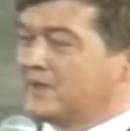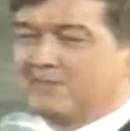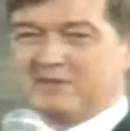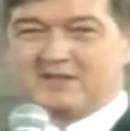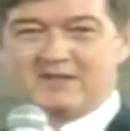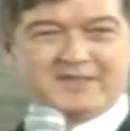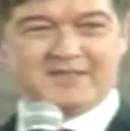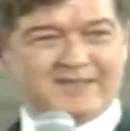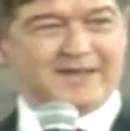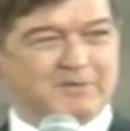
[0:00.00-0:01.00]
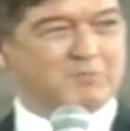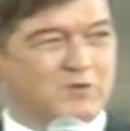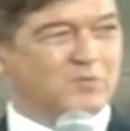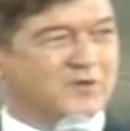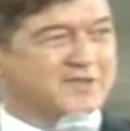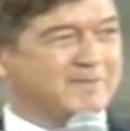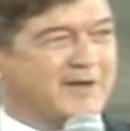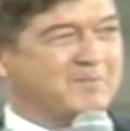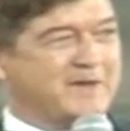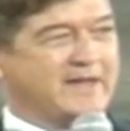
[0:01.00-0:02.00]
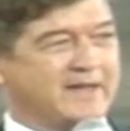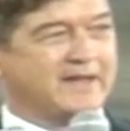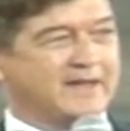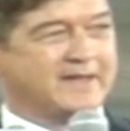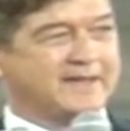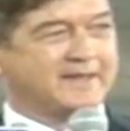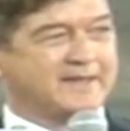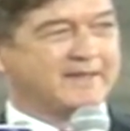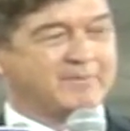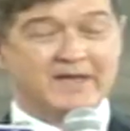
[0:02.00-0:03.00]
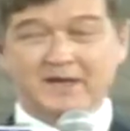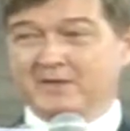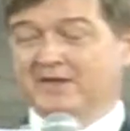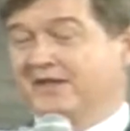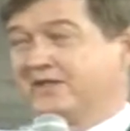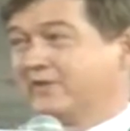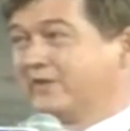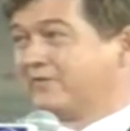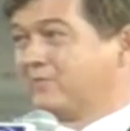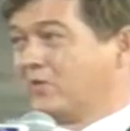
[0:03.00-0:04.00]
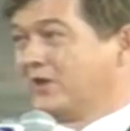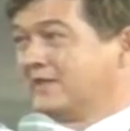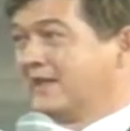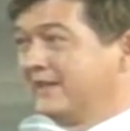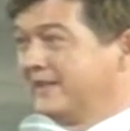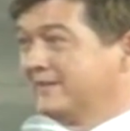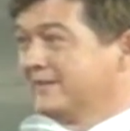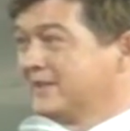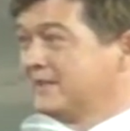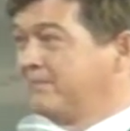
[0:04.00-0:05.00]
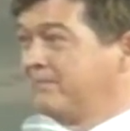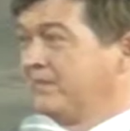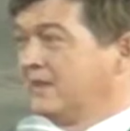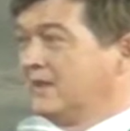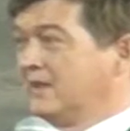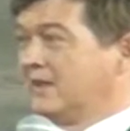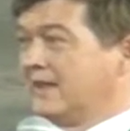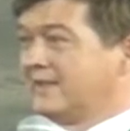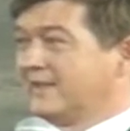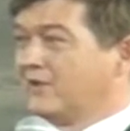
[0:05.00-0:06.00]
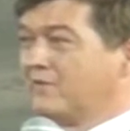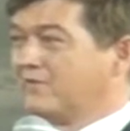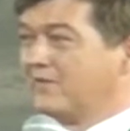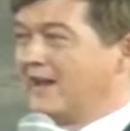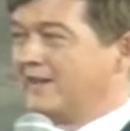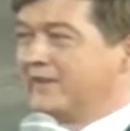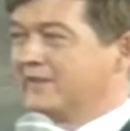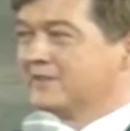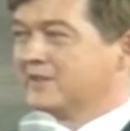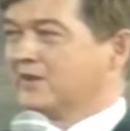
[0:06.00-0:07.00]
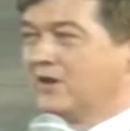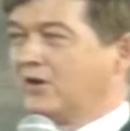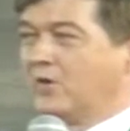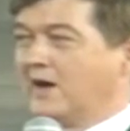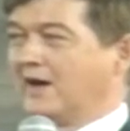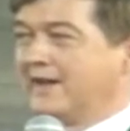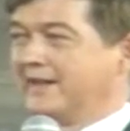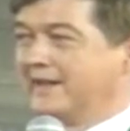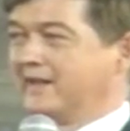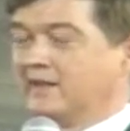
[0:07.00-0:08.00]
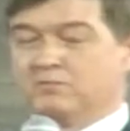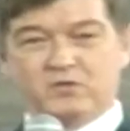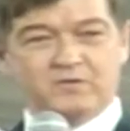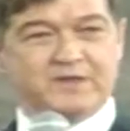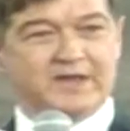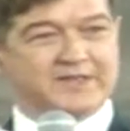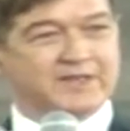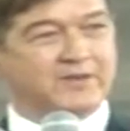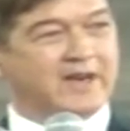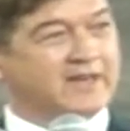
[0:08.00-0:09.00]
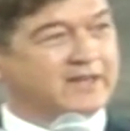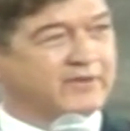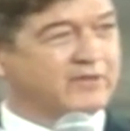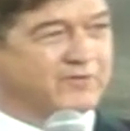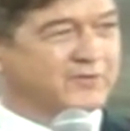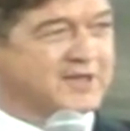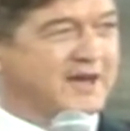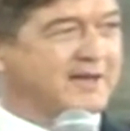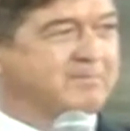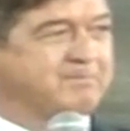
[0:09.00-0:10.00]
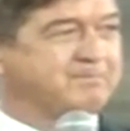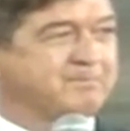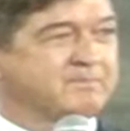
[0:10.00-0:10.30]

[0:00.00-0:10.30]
But let me start just a couple more words about me. I have been coming to Nigeria for more than 10 years. And a little over 5 years ago, I moved to Nigeria. I live here full time.